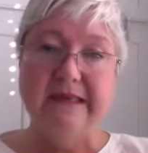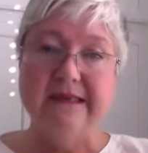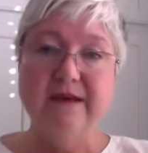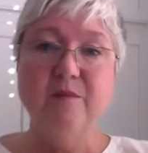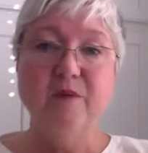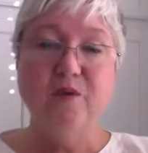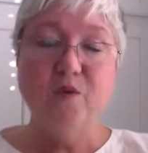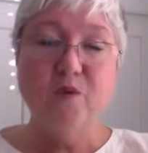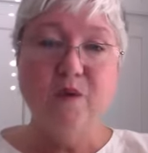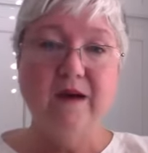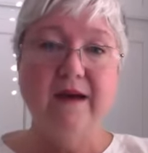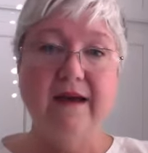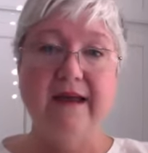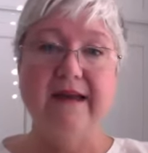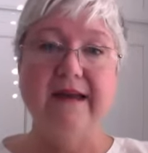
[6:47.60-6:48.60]
Number
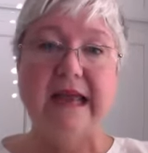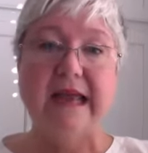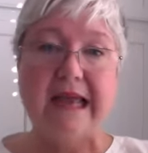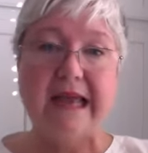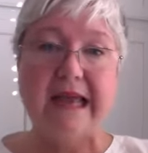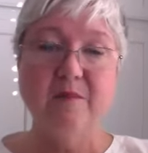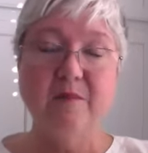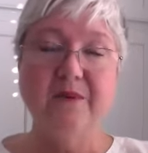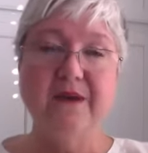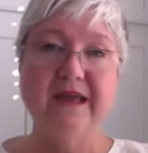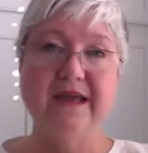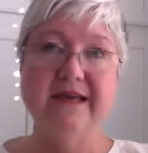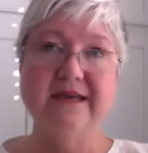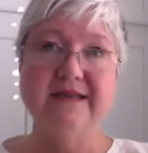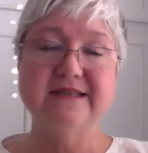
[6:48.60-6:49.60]
one, hemp
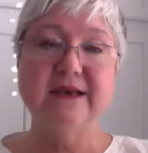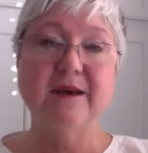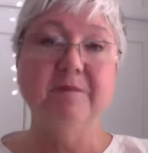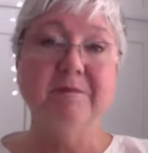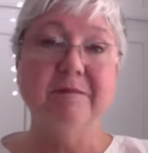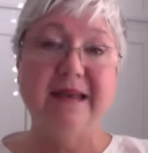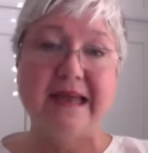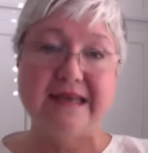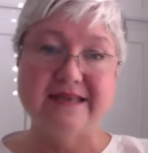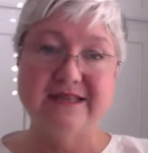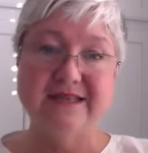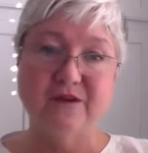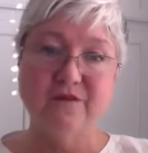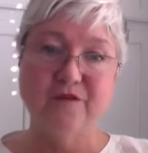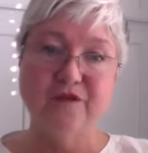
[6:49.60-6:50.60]
is
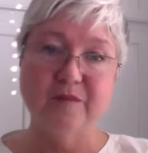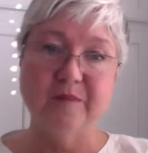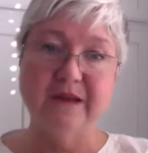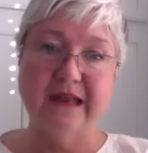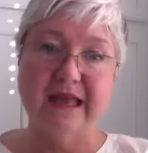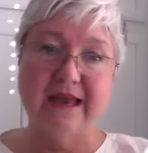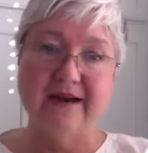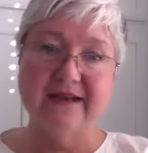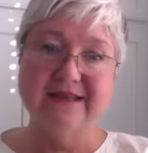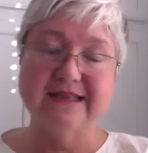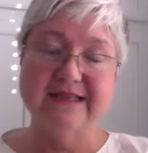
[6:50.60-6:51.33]
amazing for the planet.